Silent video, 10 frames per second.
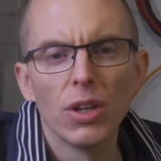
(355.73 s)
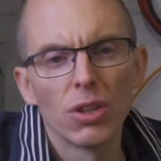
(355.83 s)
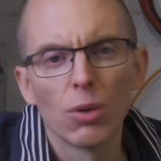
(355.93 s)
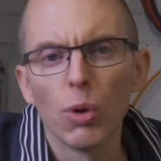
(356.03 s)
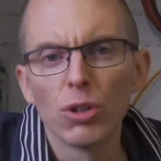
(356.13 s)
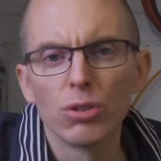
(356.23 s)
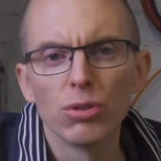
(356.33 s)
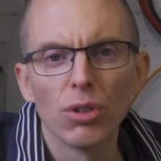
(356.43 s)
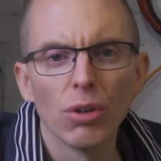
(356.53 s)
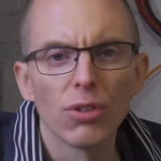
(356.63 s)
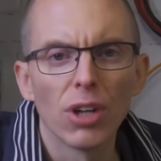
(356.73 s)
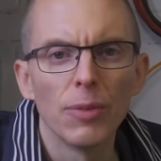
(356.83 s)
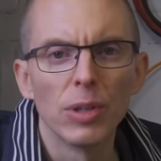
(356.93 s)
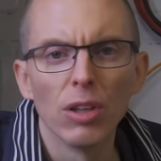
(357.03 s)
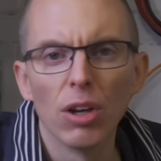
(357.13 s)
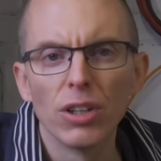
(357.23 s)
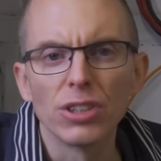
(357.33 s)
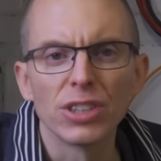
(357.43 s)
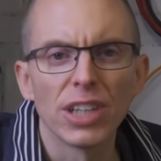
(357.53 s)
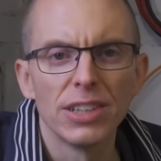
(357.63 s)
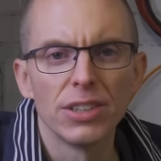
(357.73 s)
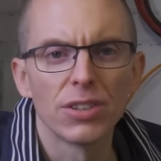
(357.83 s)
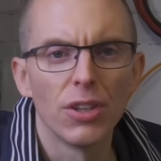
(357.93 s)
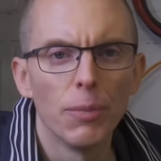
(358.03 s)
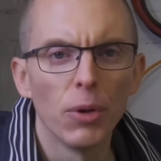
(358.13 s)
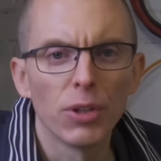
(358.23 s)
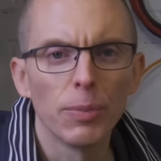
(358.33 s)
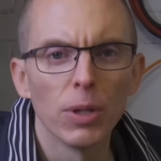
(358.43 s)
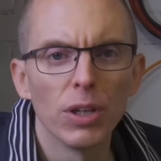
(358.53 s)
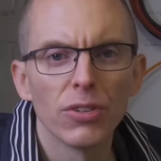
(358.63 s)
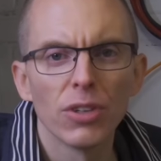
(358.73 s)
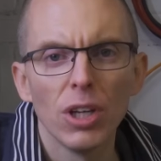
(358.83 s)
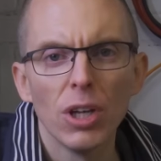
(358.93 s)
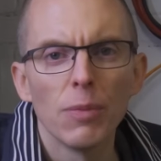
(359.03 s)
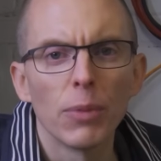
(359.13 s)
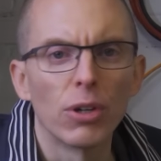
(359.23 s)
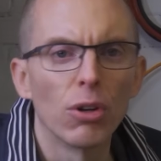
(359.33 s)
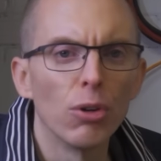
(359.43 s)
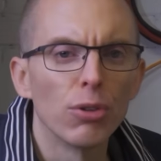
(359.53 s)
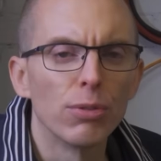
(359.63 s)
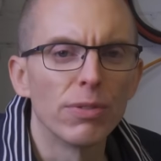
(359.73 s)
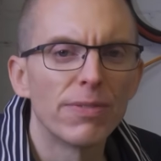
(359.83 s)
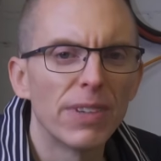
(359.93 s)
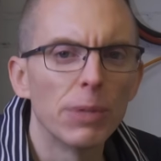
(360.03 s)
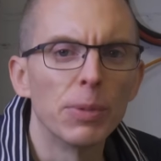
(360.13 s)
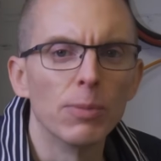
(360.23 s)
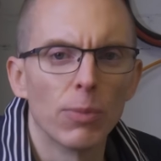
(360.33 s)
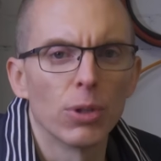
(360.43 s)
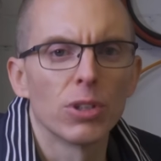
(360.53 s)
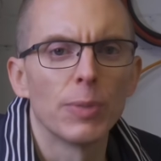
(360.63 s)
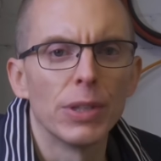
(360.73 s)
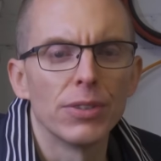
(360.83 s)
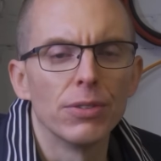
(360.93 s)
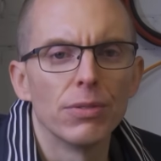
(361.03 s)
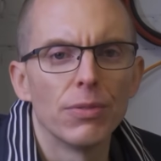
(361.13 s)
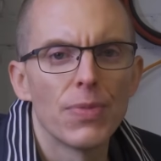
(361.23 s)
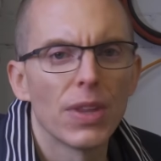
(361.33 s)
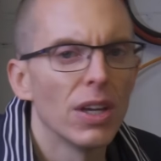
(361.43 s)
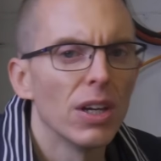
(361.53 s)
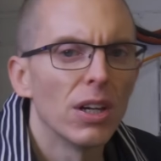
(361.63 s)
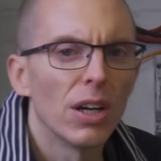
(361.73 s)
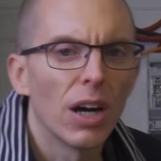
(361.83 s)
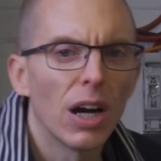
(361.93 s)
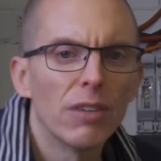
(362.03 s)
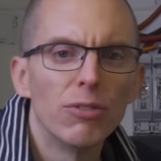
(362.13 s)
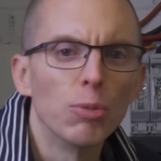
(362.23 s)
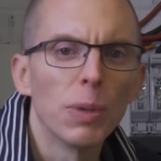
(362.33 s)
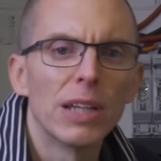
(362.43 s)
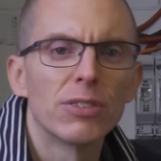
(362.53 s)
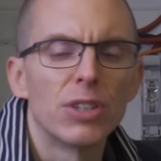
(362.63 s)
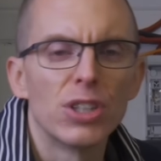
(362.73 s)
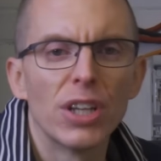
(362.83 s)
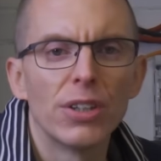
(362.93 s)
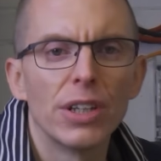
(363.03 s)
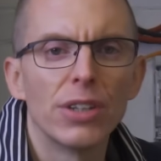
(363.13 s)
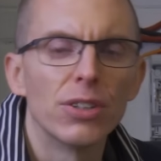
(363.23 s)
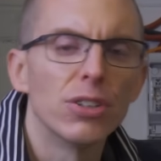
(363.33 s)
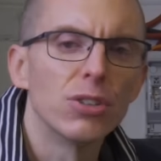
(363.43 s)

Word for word: The Quattros also come in larger sizes than the MultiPlus, but are also a fair bit more expensive. I have no plans for a generator,